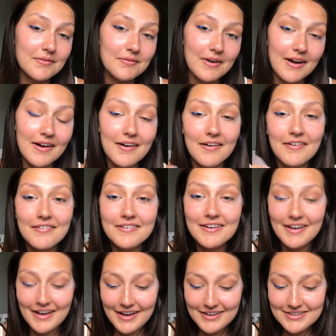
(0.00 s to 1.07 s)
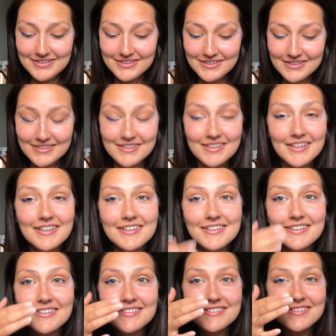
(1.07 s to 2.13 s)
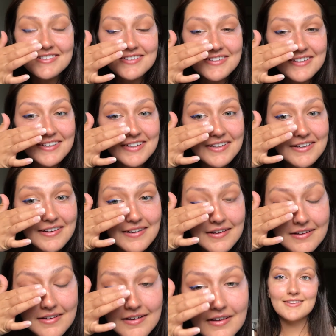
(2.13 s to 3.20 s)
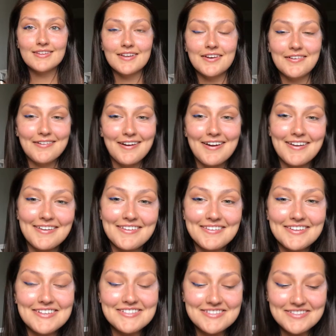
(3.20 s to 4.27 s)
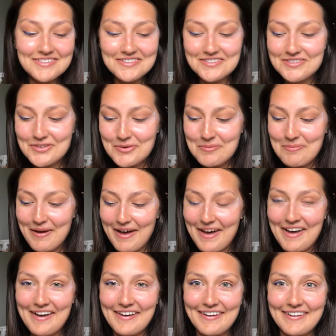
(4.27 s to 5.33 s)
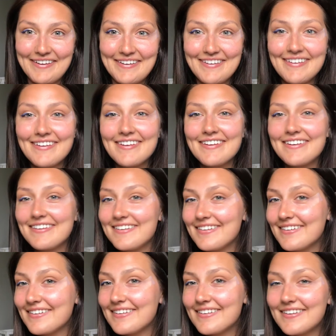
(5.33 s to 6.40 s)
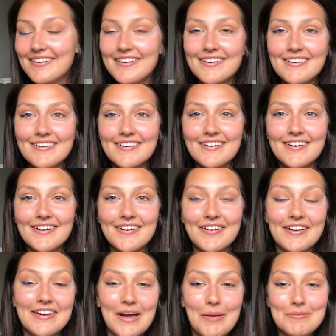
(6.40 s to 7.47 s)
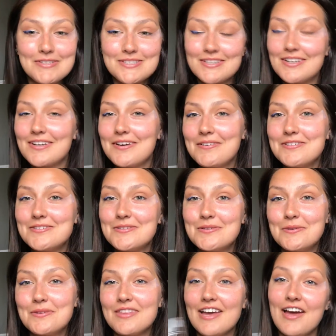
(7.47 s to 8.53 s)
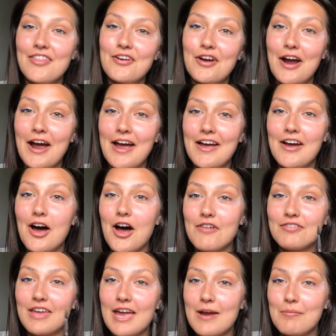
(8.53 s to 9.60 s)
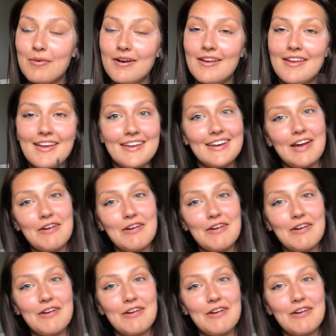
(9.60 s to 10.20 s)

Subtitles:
Wow, it actually does look good. Alright, that doesn't look so bad. Okay, now I'm just gonna go and do the other eye off camera and